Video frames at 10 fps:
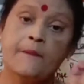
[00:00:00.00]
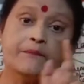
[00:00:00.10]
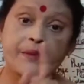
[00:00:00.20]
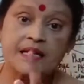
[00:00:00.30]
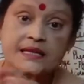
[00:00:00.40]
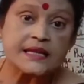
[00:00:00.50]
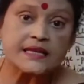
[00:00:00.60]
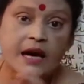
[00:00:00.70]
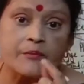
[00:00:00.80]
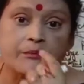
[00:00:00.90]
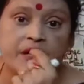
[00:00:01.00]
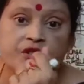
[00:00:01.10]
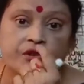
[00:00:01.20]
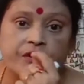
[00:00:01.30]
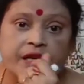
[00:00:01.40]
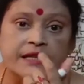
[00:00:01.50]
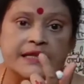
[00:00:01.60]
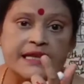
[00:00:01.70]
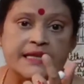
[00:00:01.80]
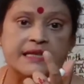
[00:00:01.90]
bases are bitter in
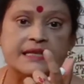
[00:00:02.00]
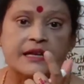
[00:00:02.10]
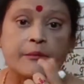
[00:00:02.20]
taste.